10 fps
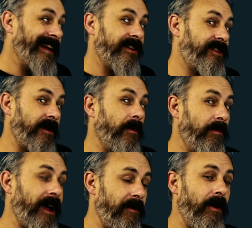because
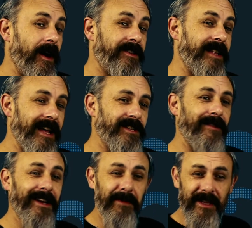someone will get wise to that. So
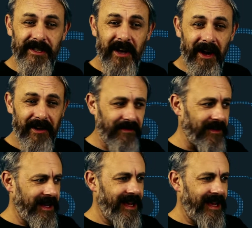you end up with this kind of